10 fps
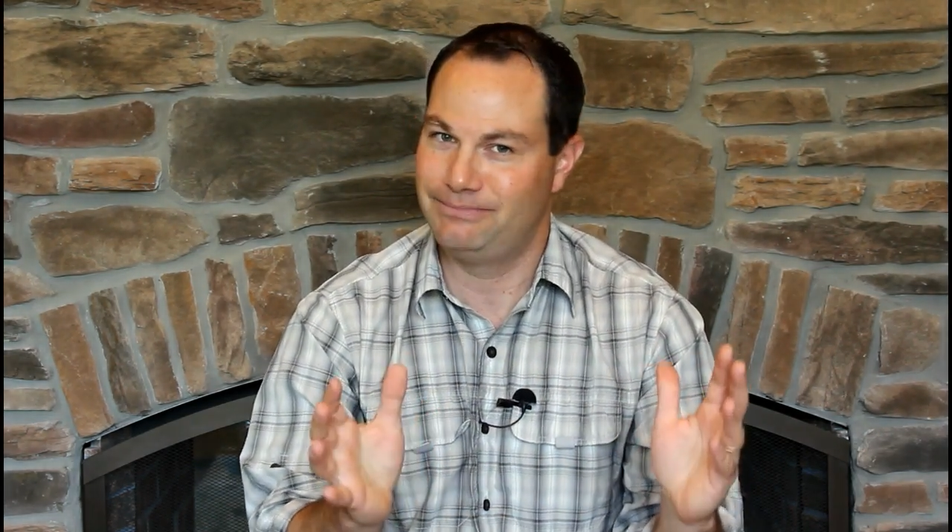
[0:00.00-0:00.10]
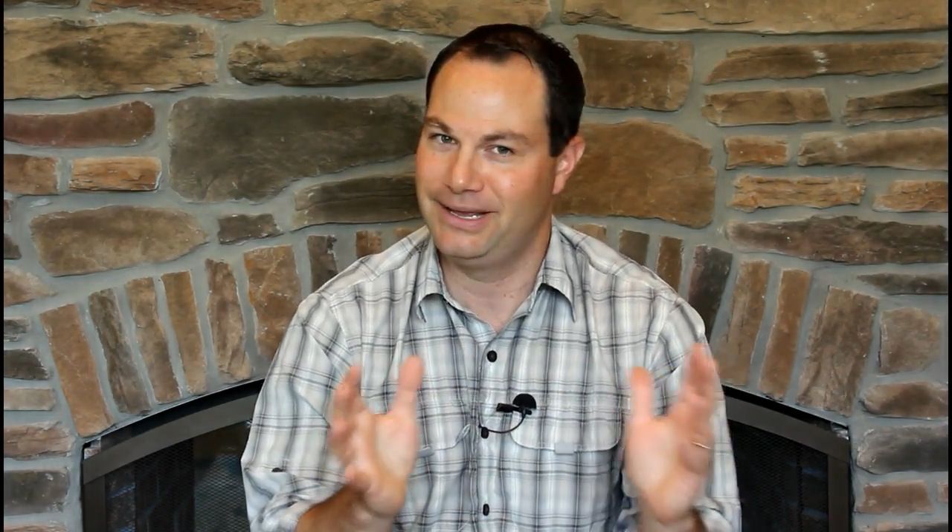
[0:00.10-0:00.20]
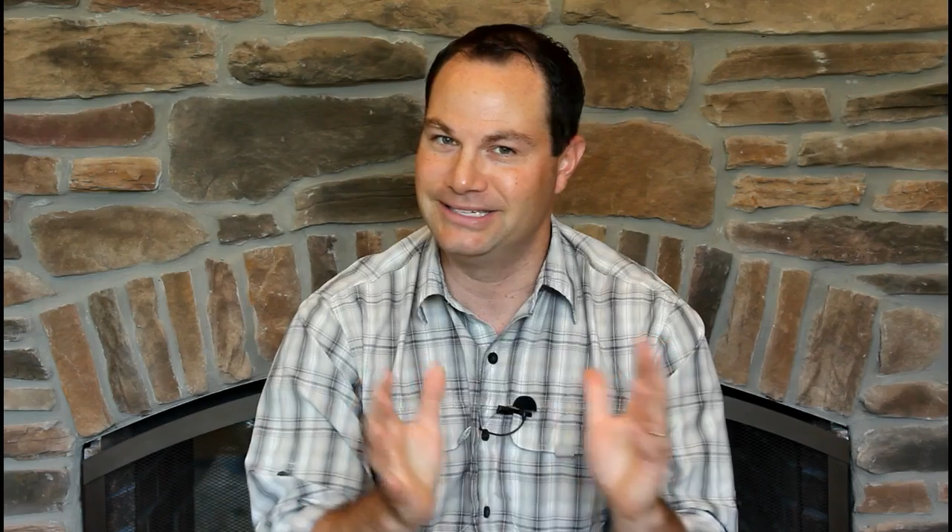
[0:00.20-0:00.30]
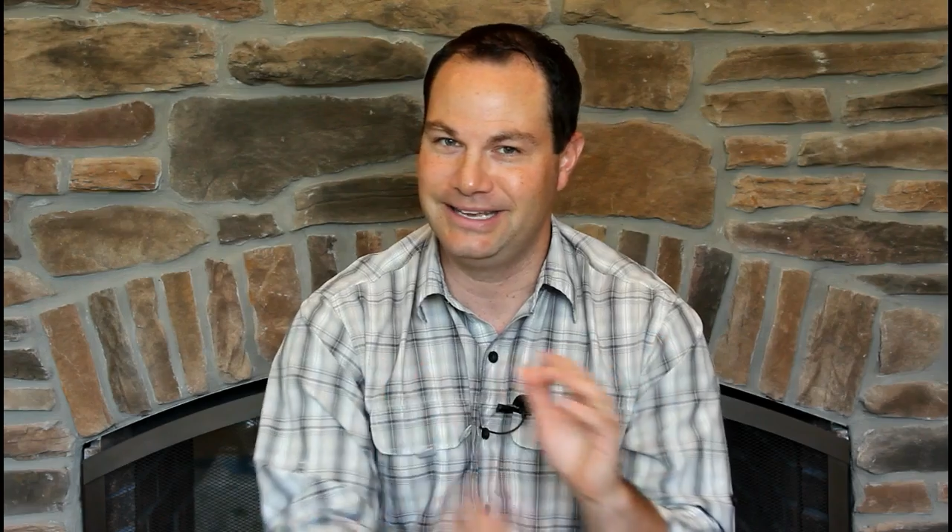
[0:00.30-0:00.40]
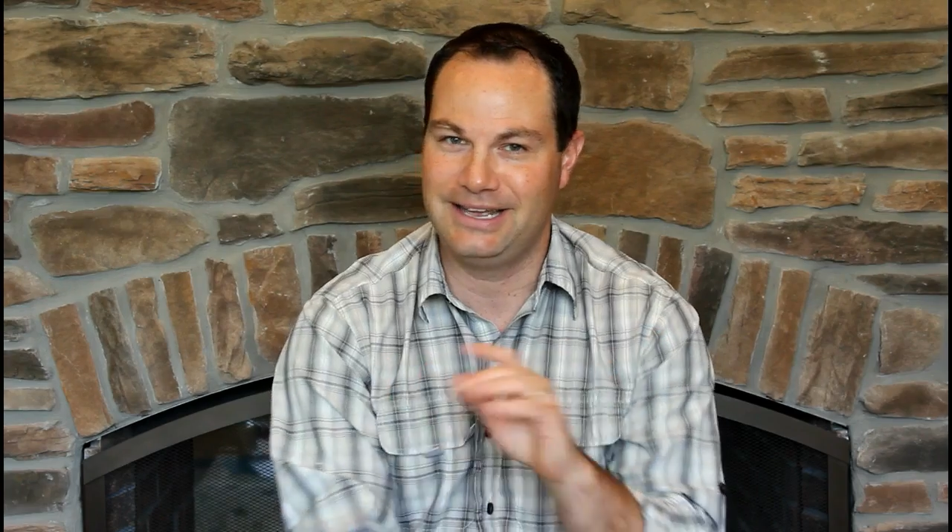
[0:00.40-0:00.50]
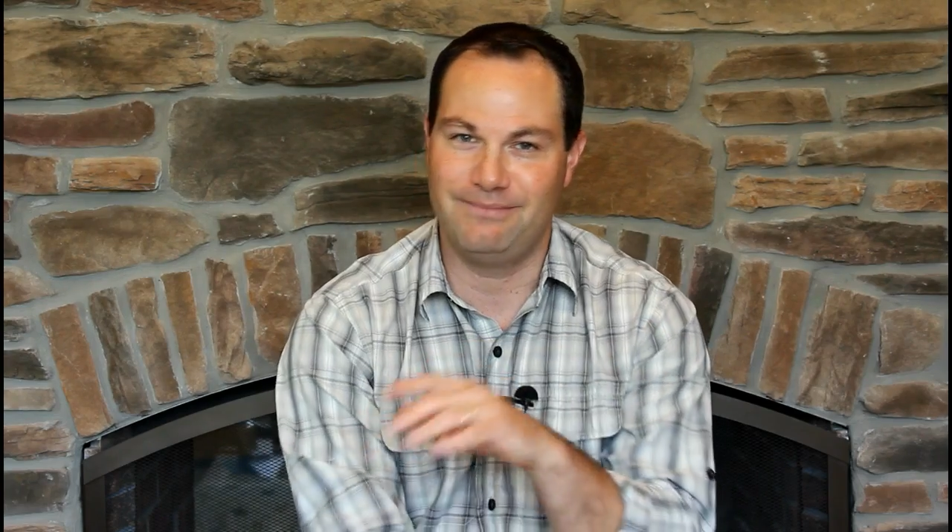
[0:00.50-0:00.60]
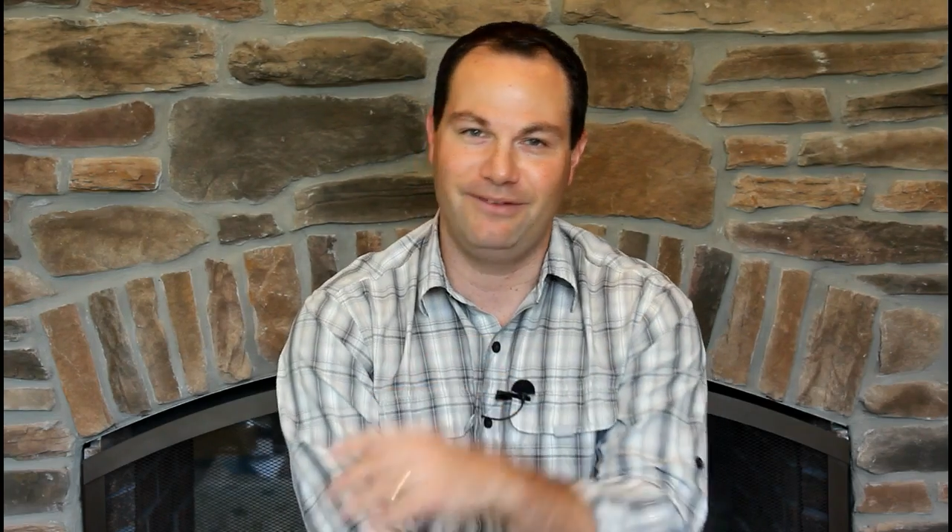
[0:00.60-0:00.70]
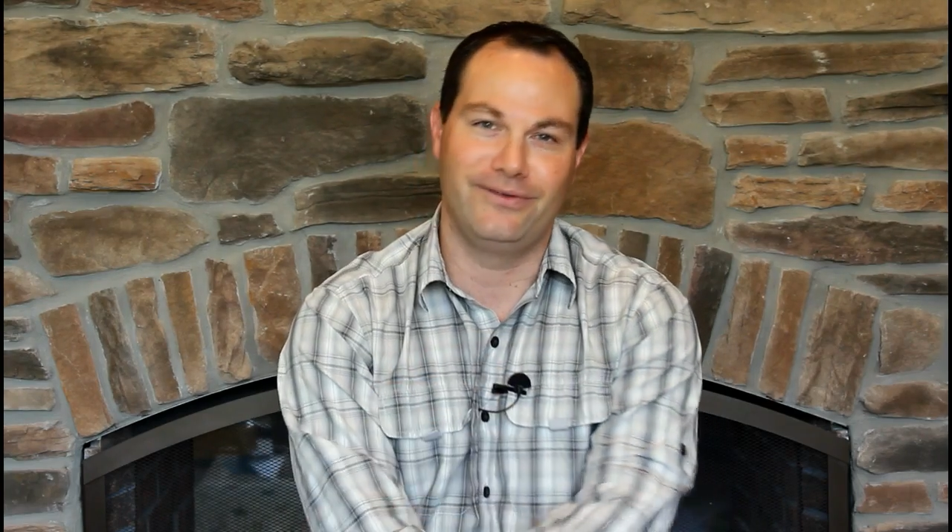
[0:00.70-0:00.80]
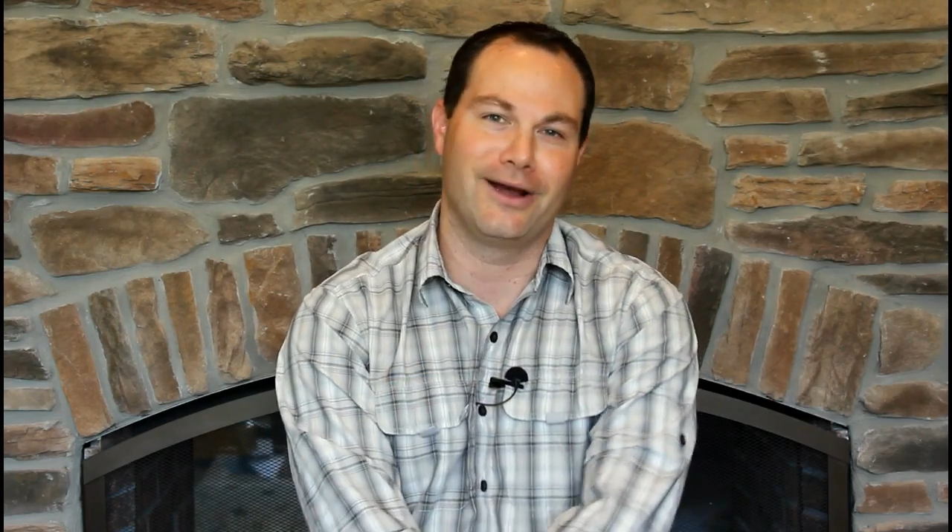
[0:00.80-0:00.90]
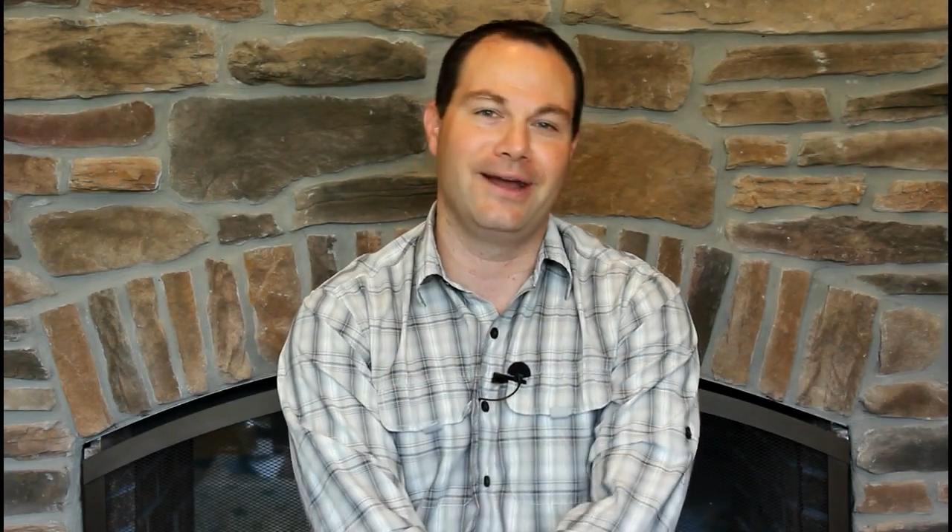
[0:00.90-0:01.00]
because it can be
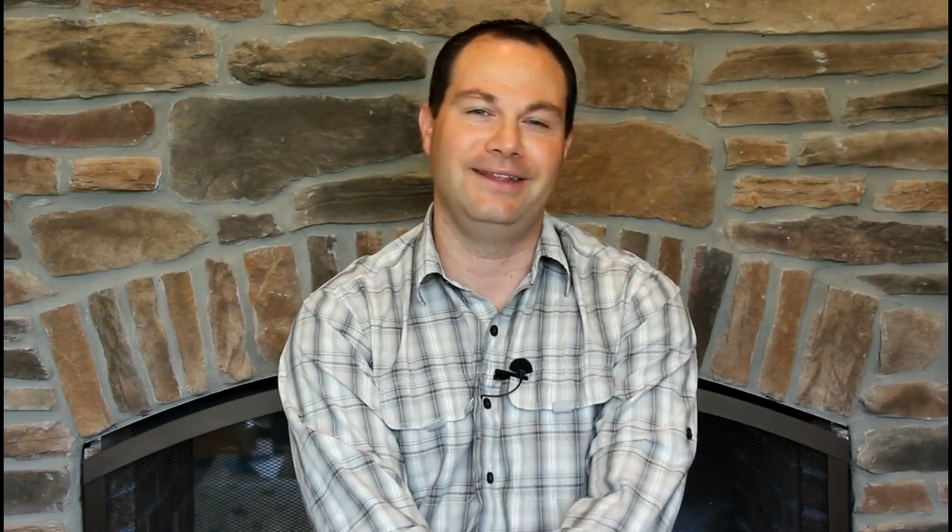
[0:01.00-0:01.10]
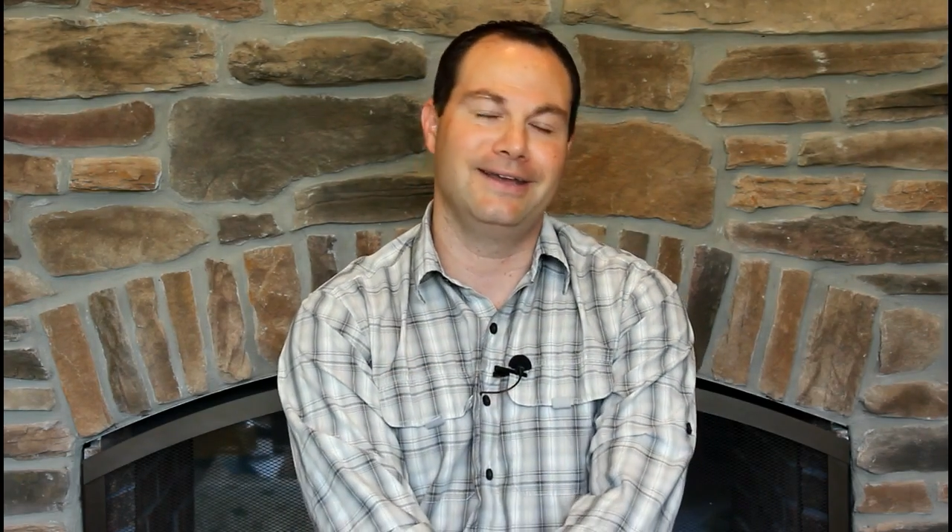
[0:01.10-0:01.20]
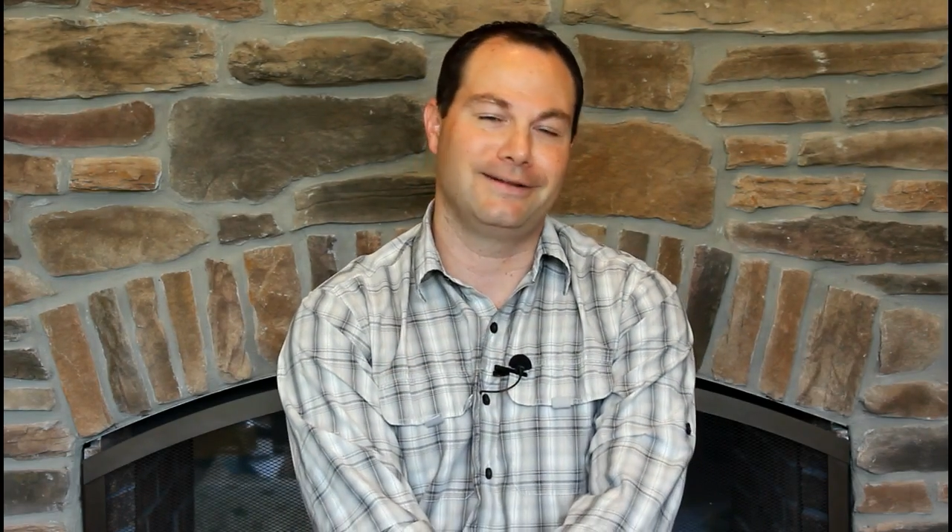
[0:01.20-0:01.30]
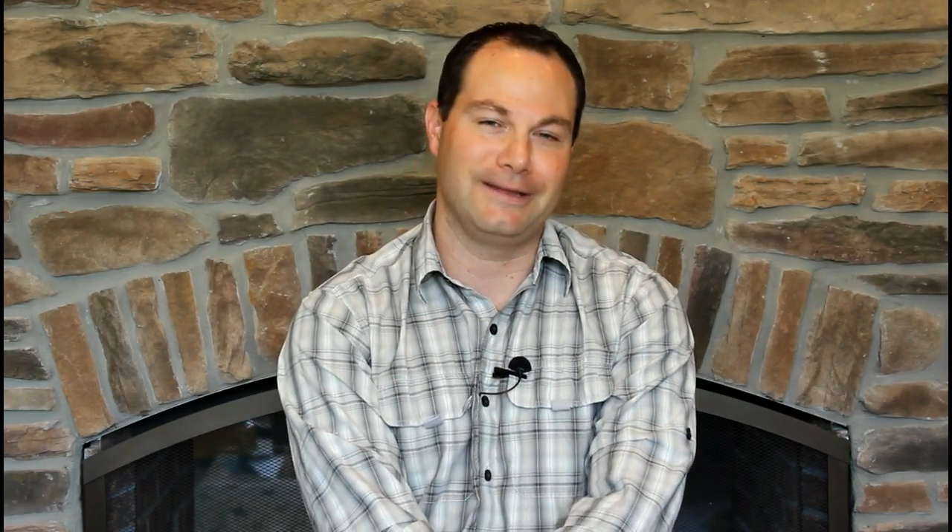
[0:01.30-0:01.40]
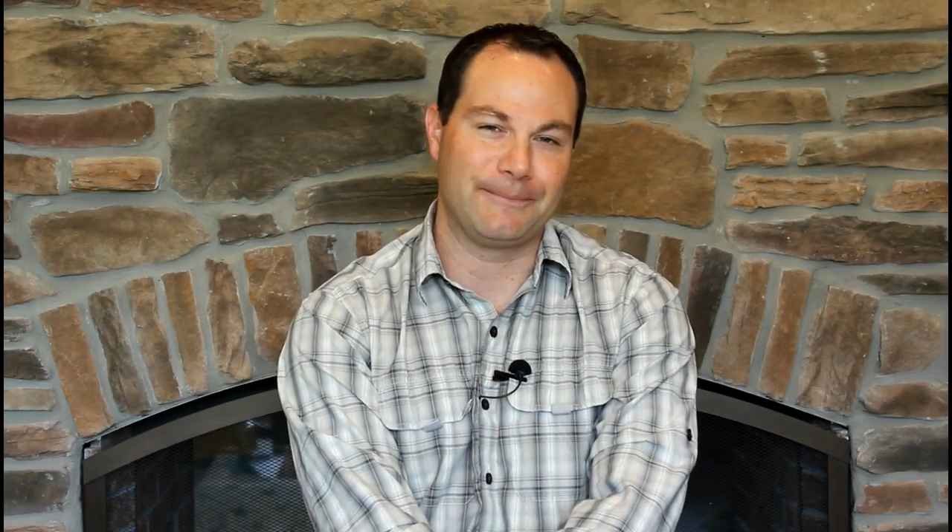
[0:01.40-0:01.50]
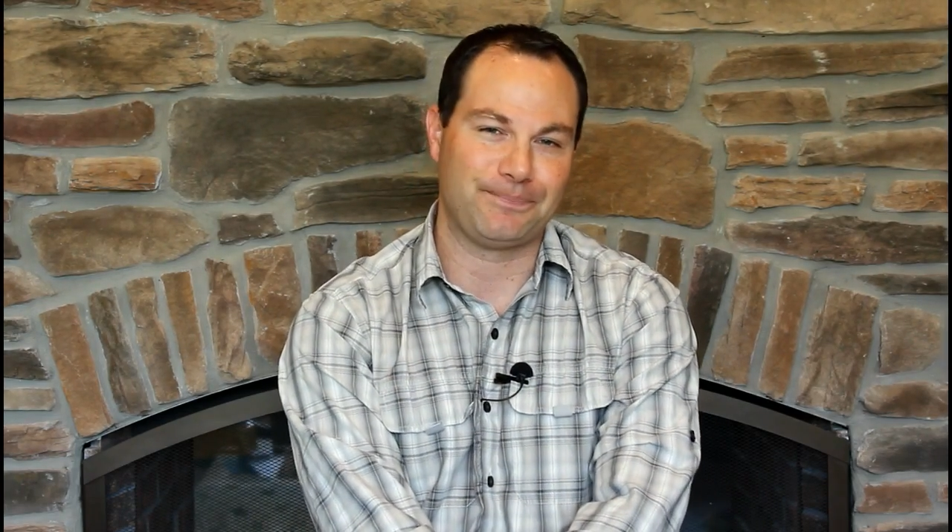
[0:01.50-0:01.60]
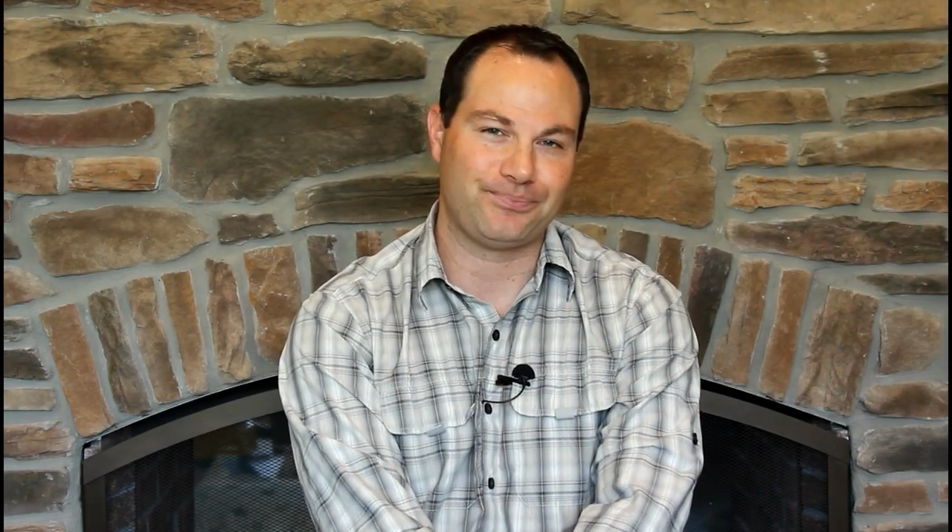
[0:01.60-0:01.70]
very addicting.